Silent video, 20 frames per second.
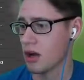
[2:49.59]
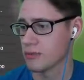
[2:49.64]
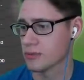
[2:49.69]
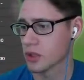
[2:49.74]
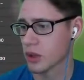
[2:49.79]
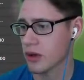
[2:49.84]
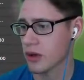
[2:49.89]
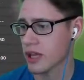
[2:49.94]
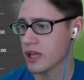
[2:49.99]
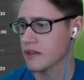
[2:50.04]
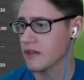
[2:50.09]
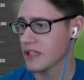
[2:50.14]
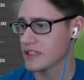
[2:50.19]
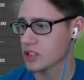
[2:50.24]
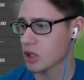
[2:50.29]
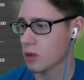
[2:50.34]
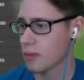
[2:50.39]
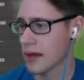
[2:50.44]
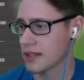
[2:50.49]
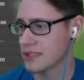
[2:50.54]
So again, let's
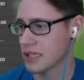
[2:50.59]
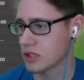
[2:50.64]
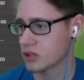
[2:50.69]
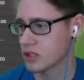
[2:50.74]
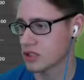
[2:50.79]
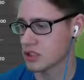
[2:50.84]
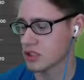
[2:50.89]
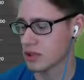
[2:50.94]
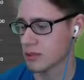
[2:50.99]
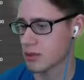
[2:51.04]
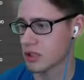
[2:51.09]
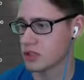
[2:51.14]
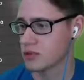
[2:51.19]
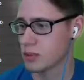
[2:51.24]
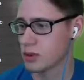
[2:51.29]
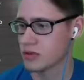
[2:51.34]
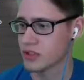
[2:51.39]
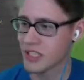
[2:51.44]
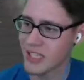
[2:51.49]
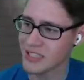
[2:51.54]
go back down to some of these
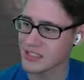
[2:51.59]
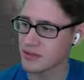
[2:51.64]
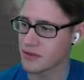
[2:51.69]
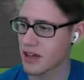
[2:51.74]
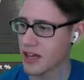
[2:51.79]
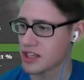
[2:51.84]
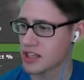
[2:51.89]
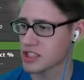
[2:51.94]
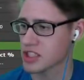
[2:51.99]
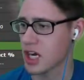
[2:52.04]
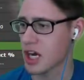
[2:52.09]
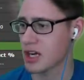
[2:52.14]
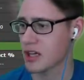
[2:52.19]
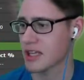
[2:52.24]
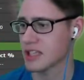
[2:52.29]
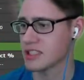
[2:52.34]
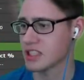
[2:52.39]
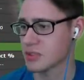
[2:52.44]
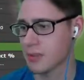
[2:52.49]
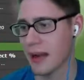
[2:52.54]
moves. He gets Venoshock,
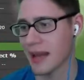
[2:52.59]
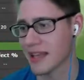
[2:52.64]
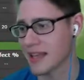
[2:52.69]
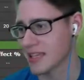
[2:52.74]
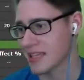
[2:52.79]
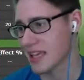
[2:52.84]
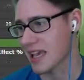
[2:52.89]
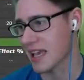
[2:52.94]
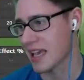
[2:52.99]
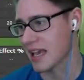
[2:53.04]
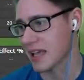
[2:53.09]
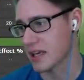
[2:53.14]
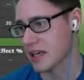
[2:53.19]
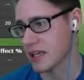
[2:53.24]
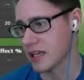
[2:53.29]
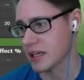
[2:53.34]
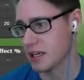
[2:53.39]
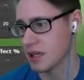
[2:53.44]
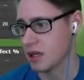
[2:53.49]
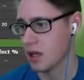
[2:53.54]
gets Spike
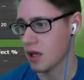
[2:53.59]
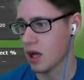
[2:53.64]
Cannon.